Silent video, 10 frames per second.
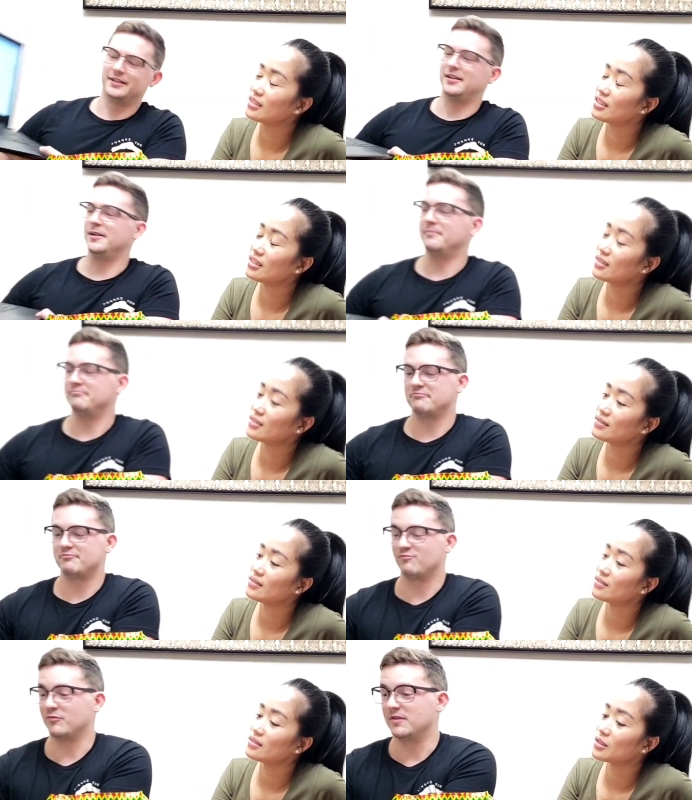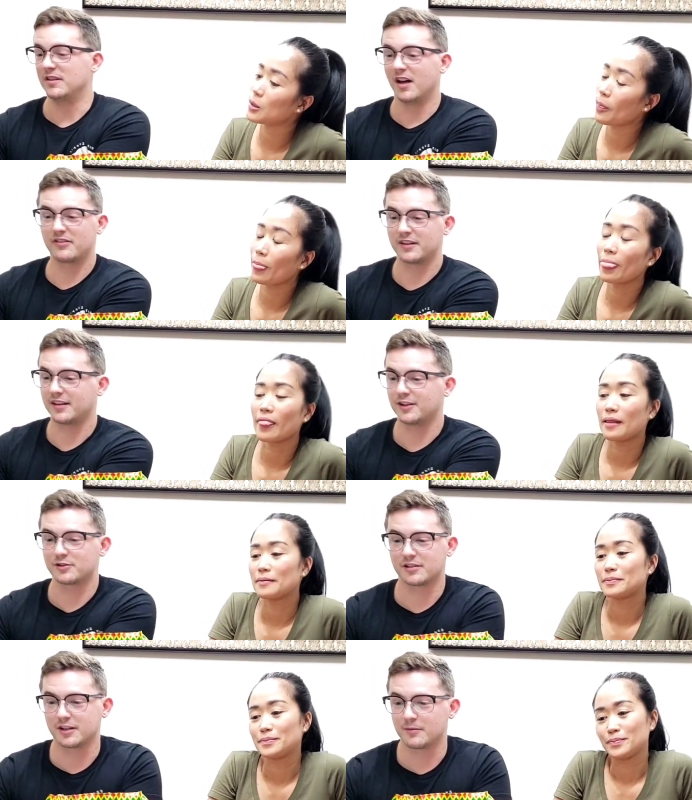Speaker 1: Nothing
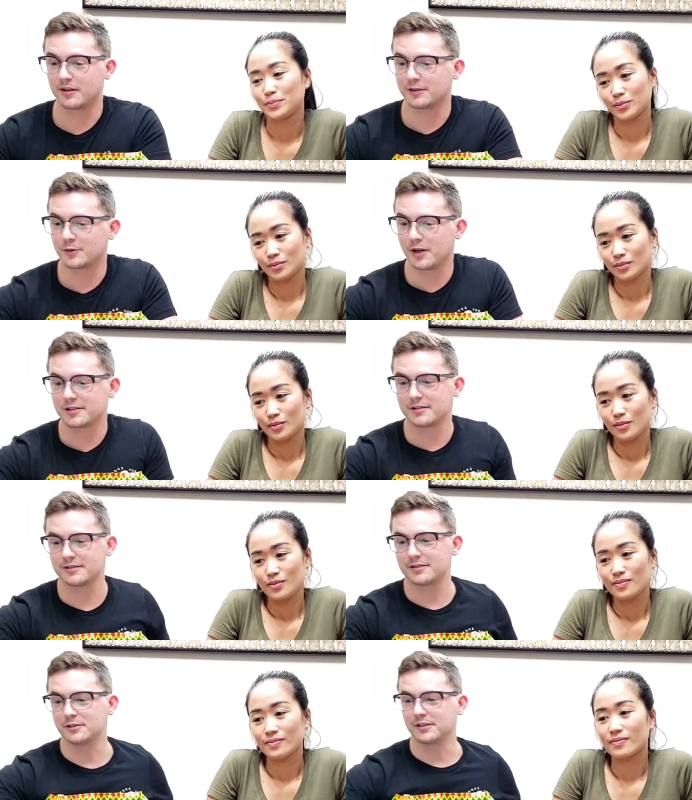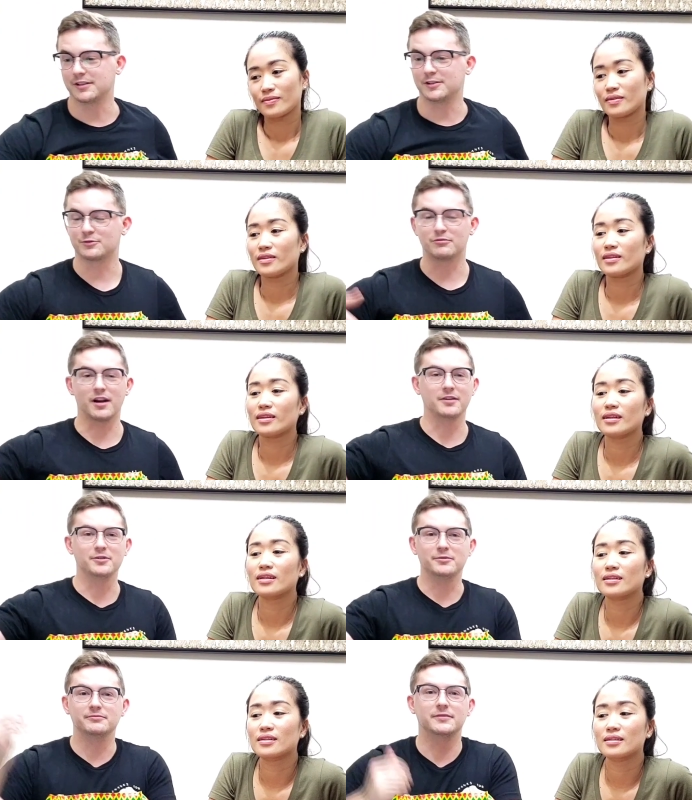interesting about these questions. They're just
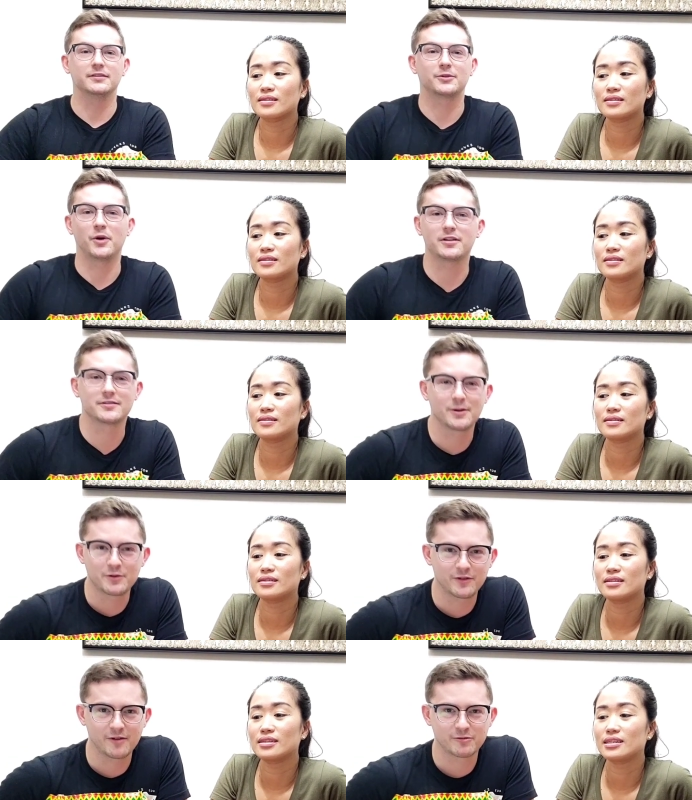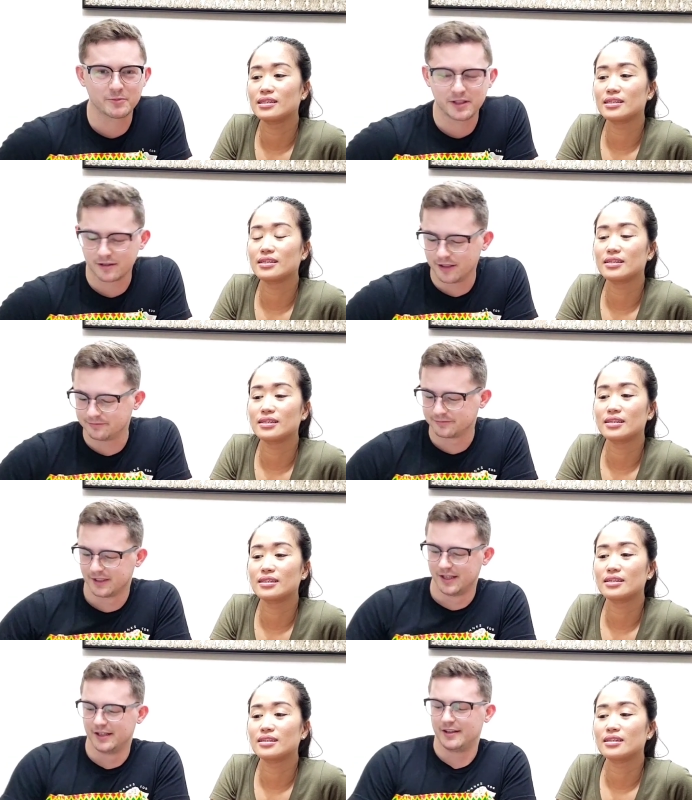random questions that we found from the internet.
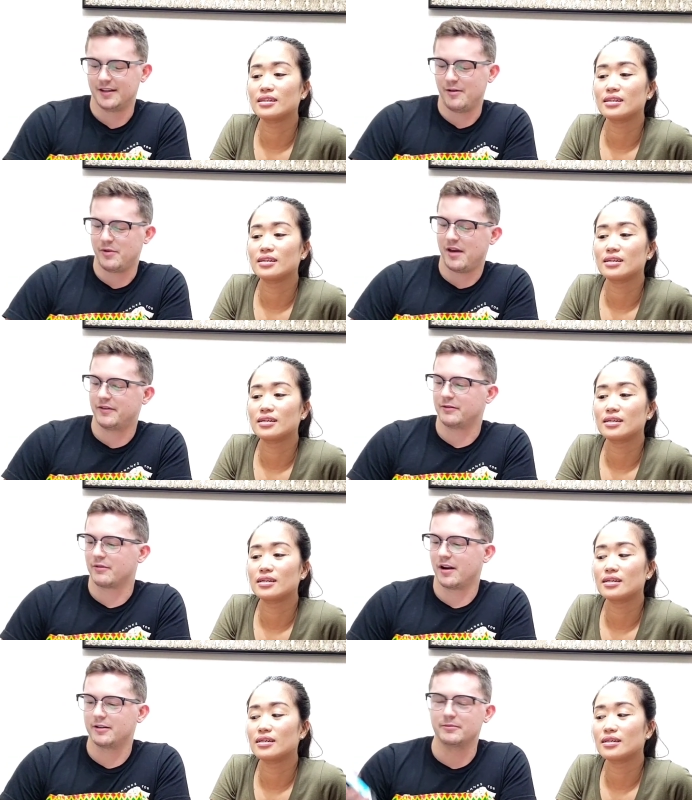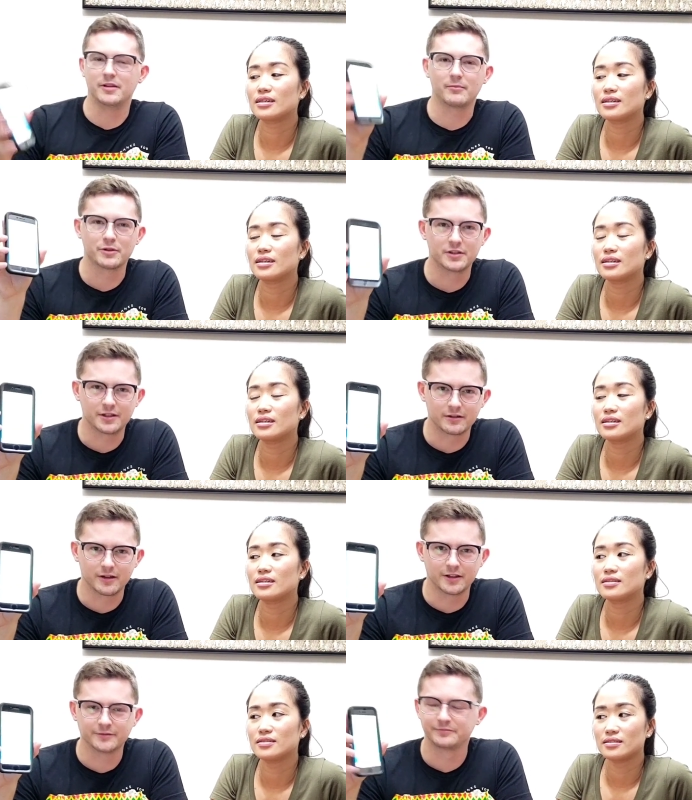And we have a random number
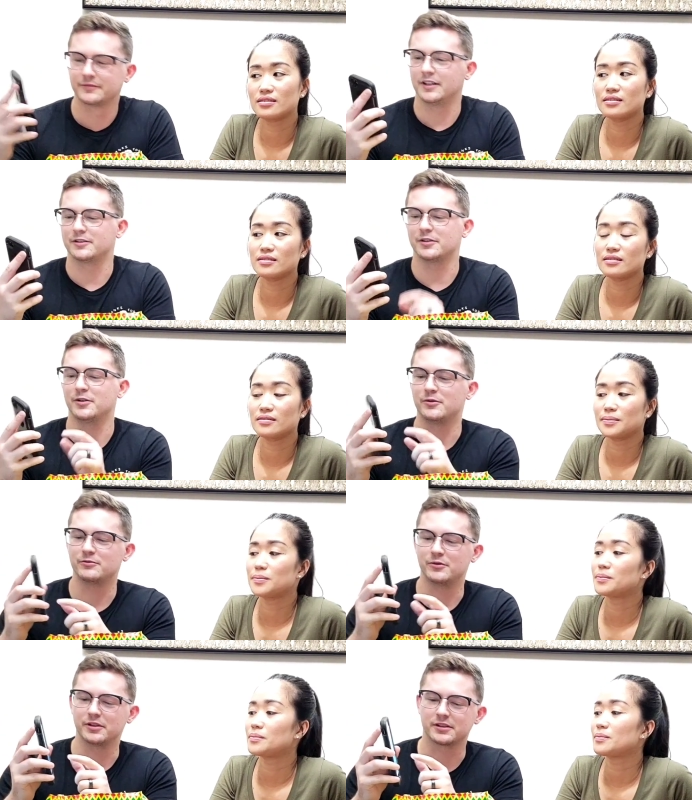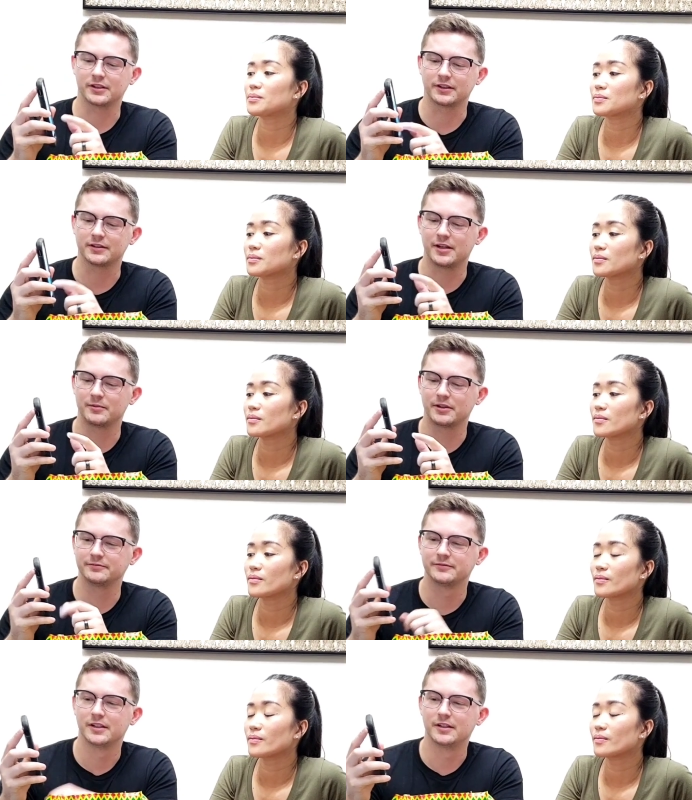generator. And so we'll just click this
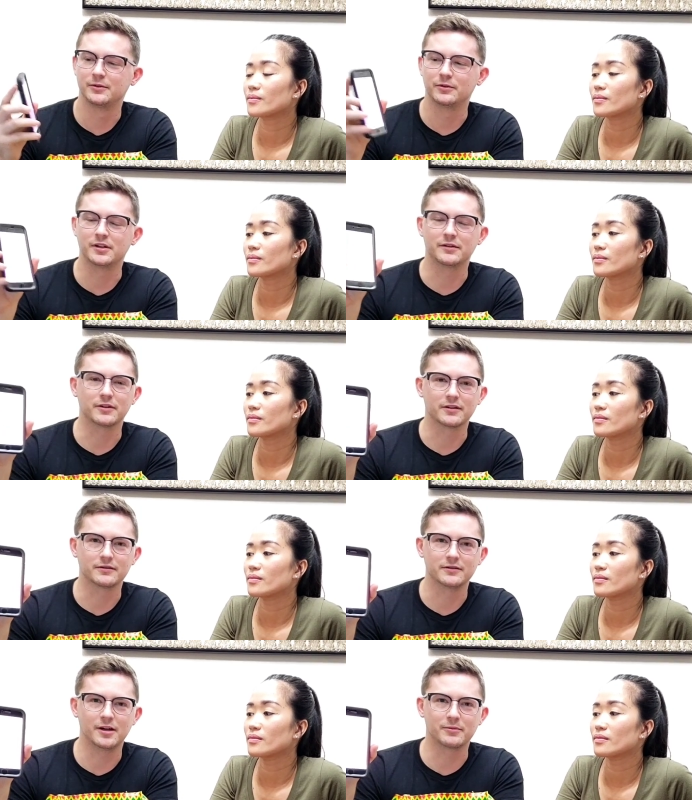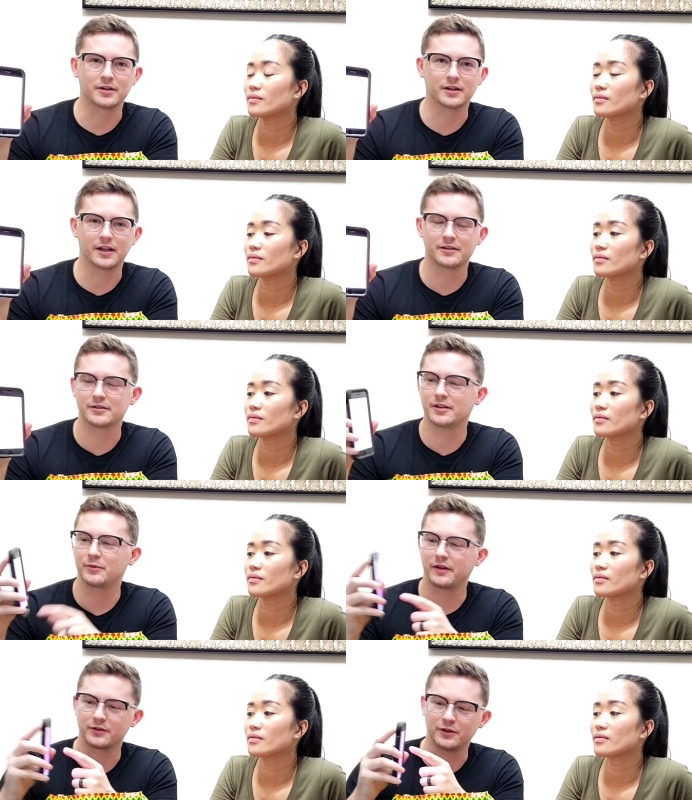number. Whatever number it lands on,
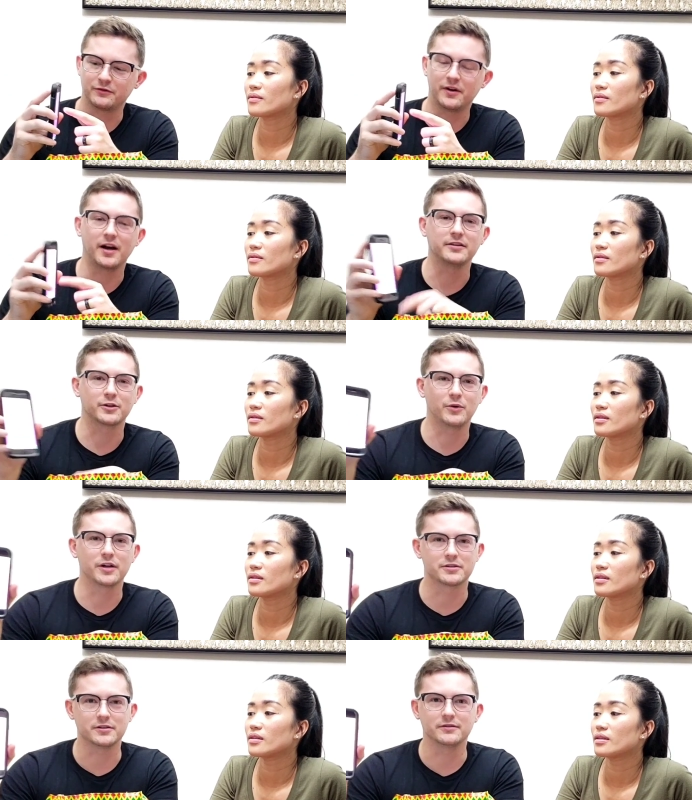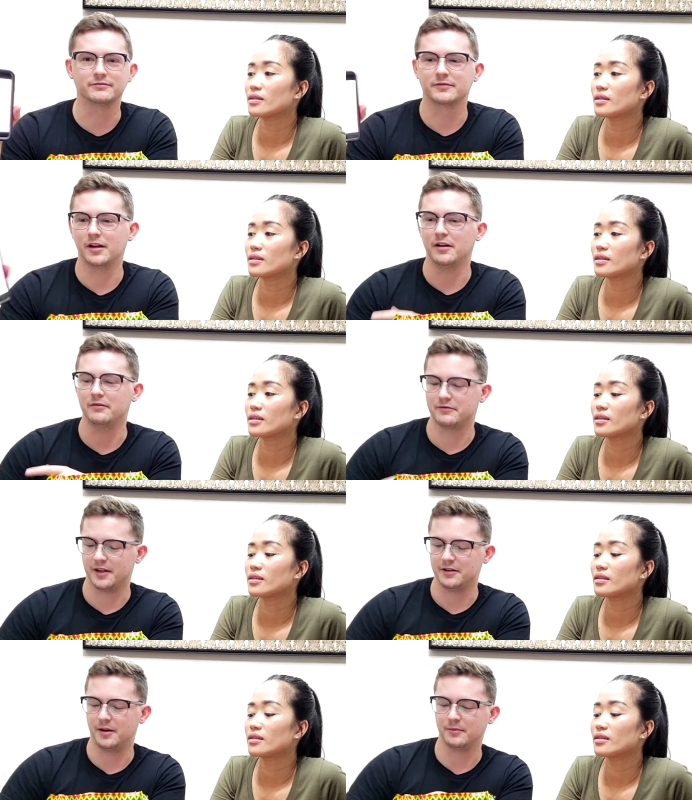we have to go find the question of
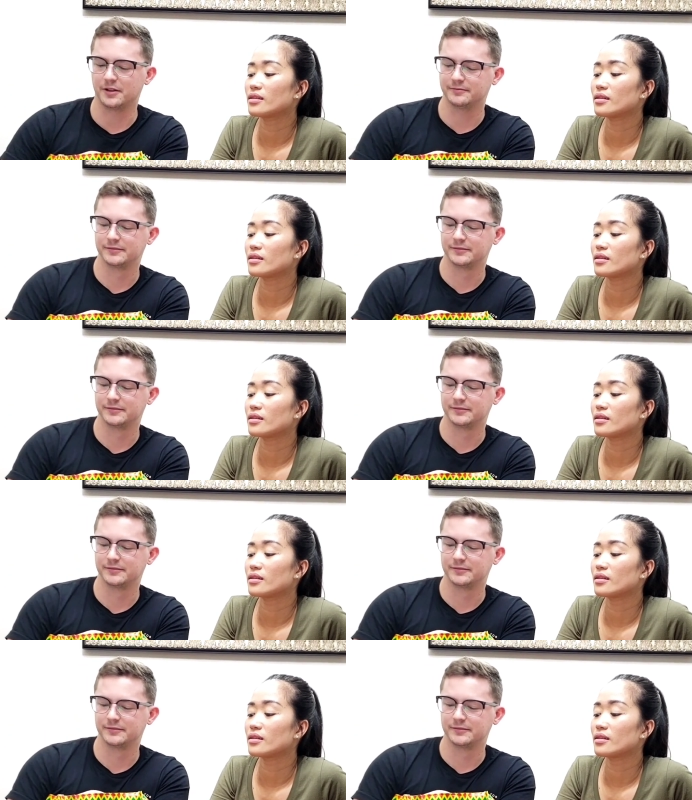that number.